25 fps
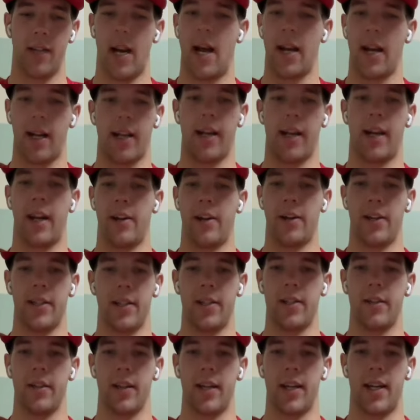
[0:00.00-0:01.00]
And I can
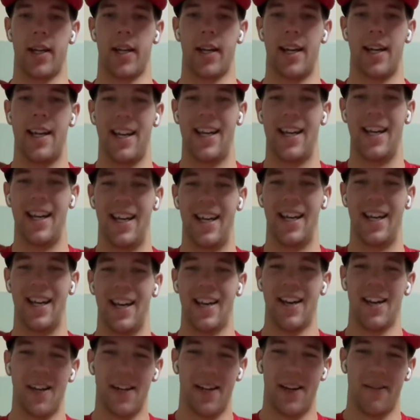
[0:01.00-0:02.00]
guarantee you that.
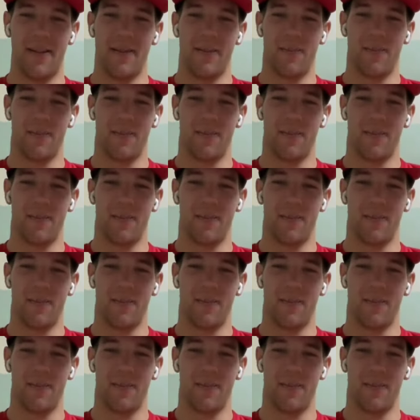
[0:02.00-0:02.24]
yeah.